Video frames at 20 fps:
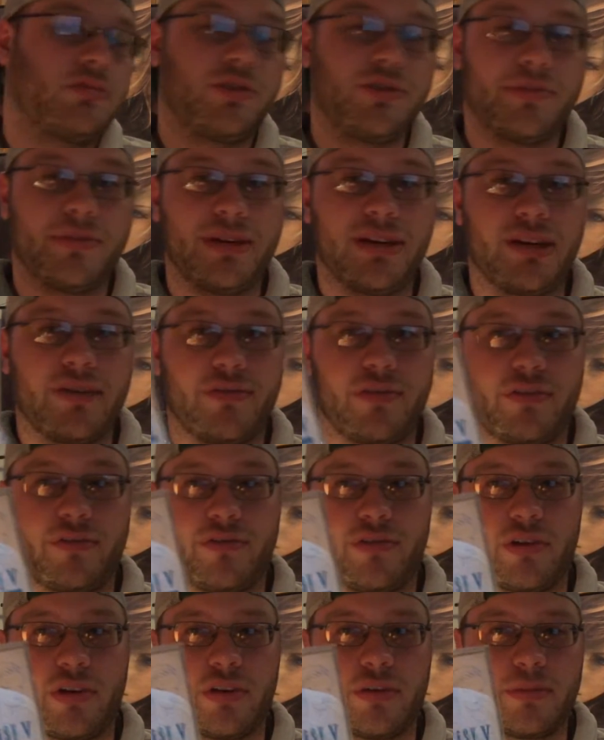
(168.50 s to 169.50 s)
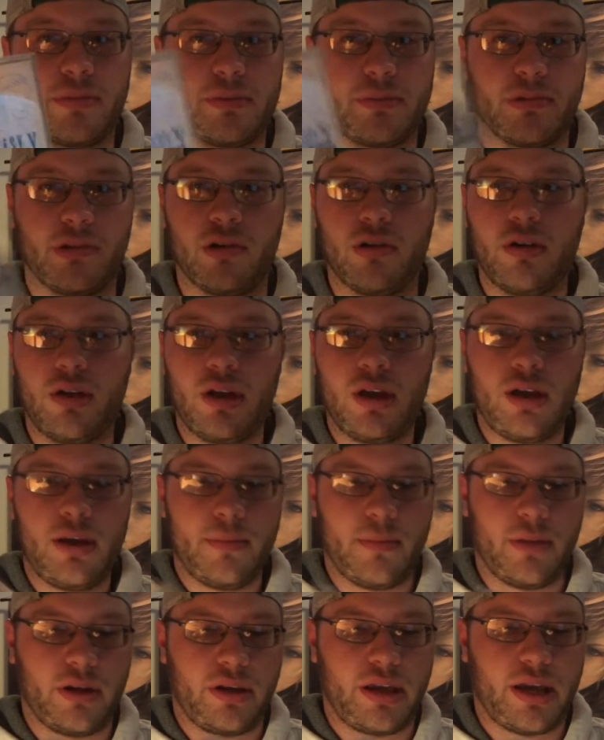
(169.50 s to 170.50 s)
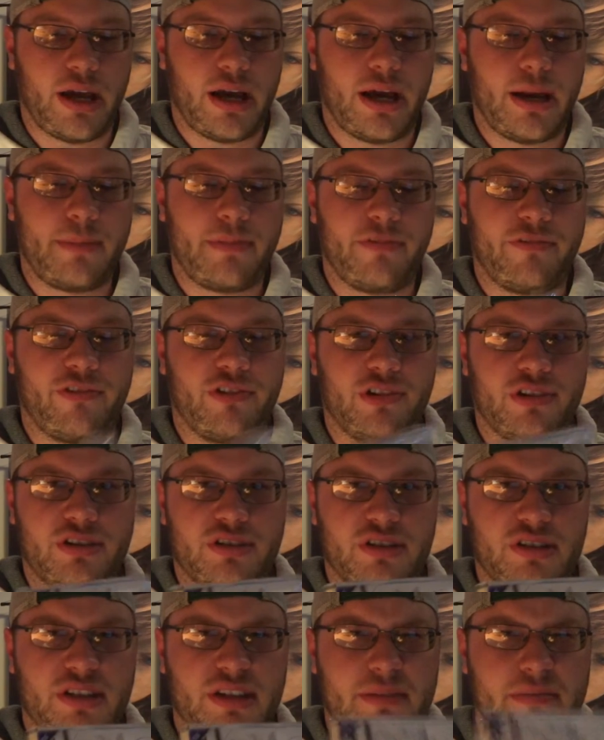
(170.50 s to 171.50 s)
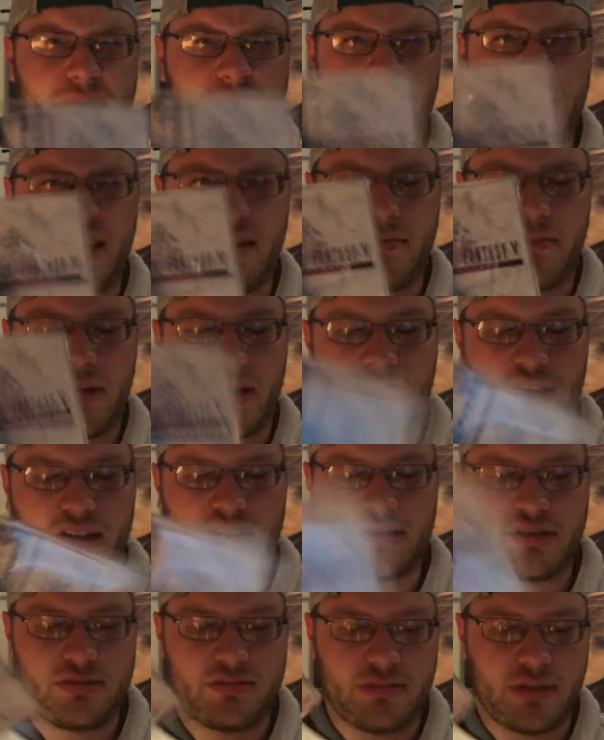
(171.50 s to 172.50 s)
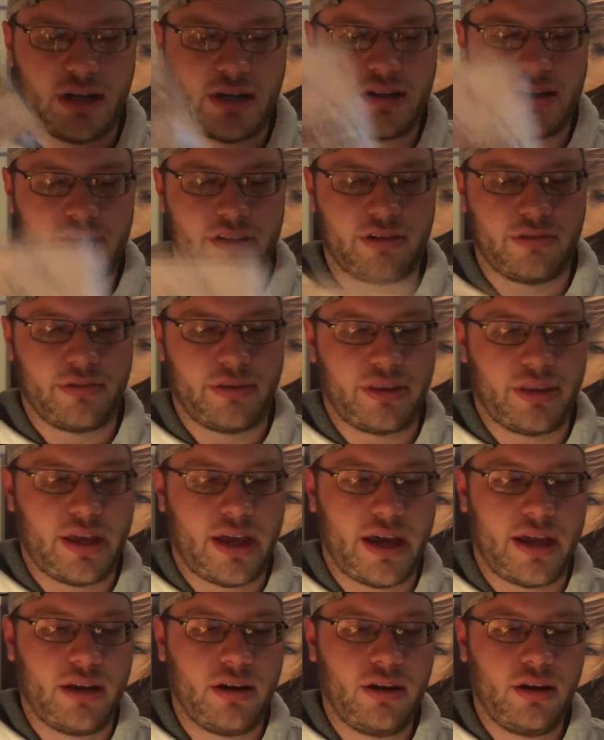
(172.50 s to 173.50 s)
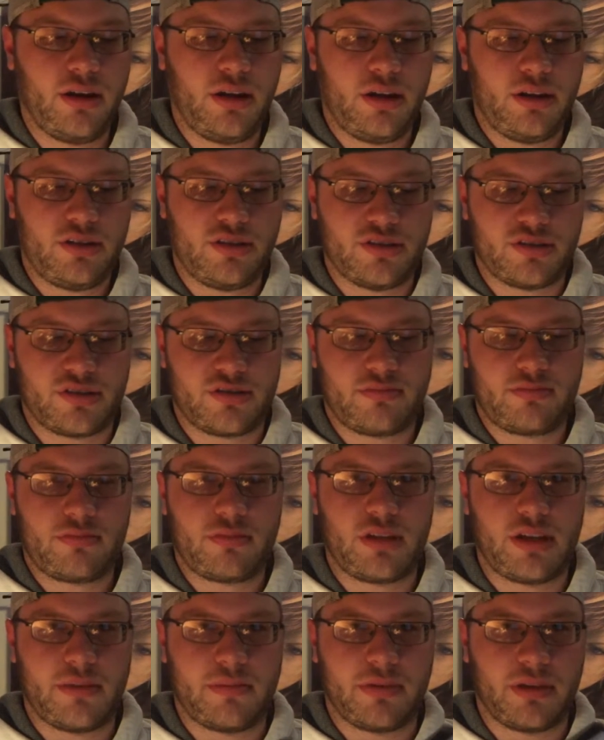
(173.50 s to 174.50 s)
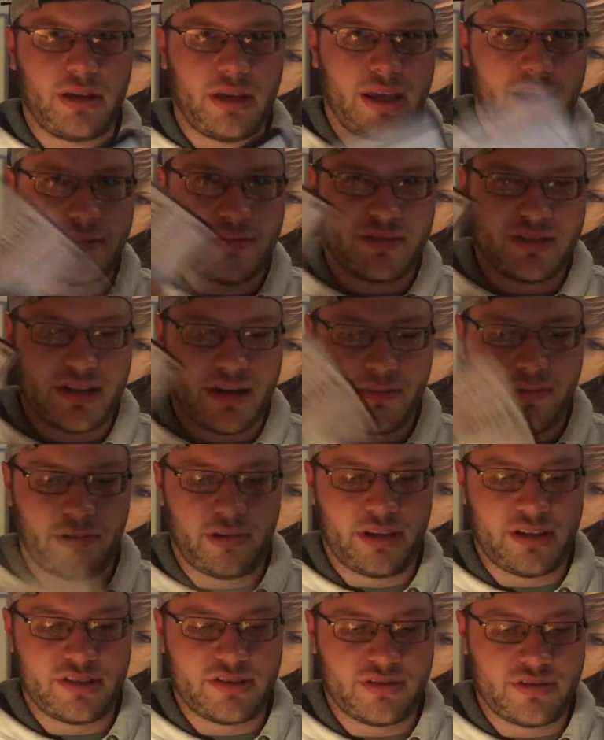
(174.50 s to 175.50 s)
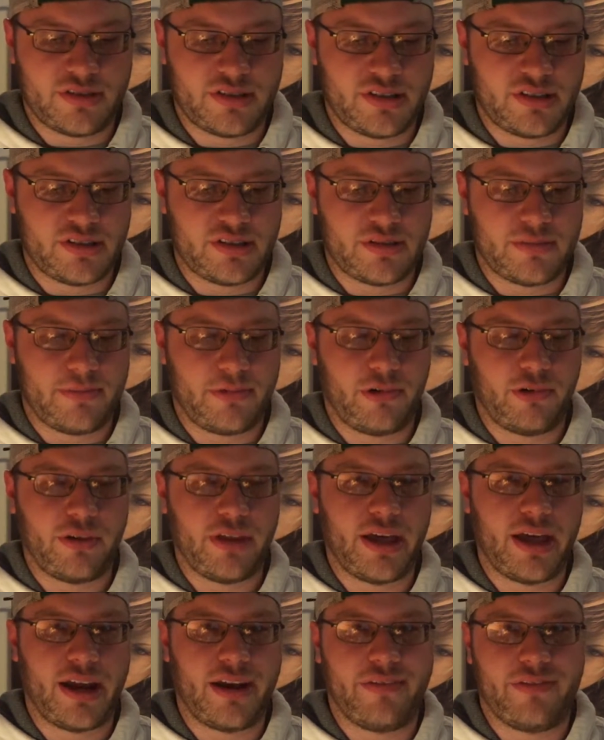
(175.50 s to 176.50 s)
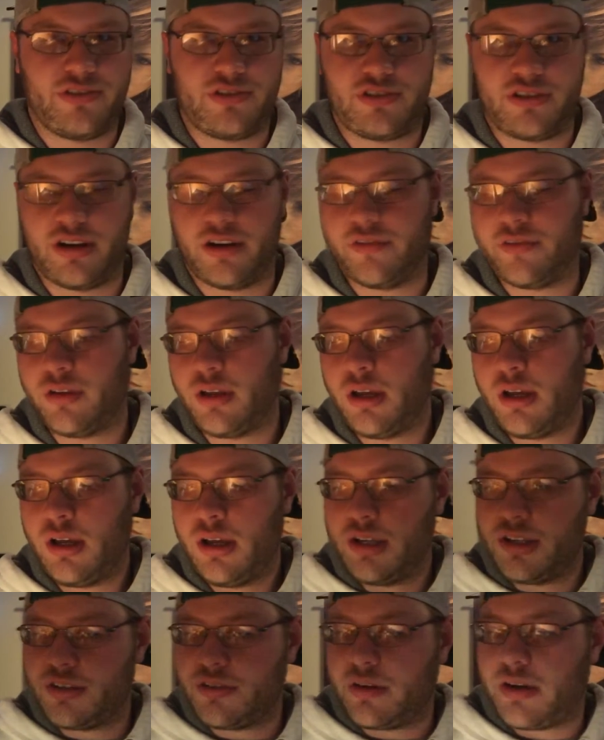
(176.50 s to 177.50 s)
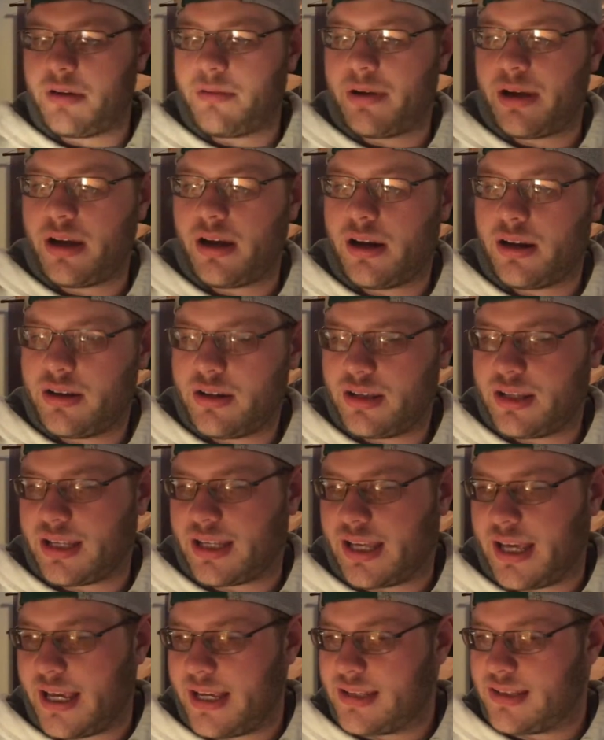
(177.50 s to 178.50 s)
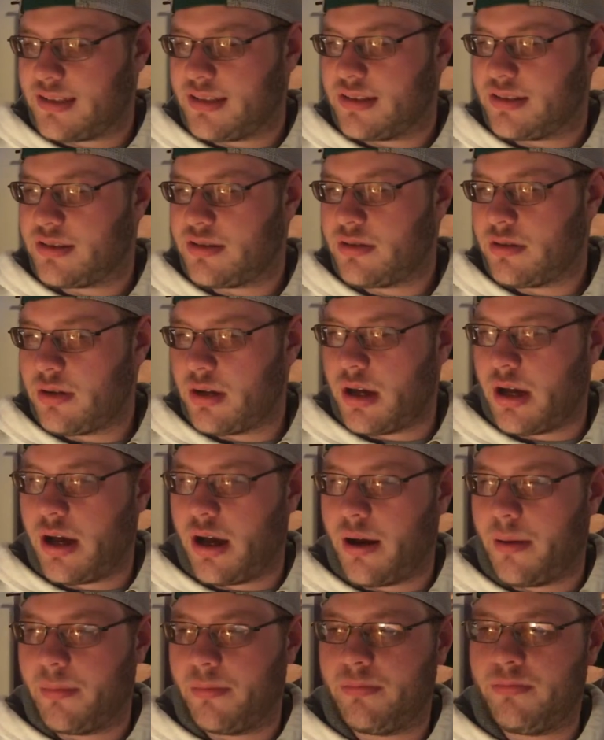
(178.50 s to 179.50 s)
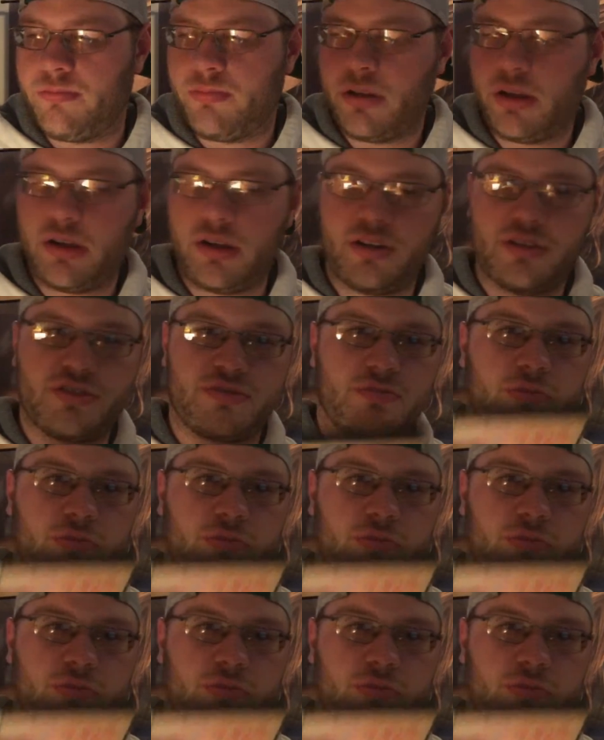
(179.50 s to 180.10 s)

could be different for other people. But yeah, I prefer to just keep that in the box, not deal with that. Just keep the game separately so it's easy to pull that off a shelf. So anyway, onto the cases. Here's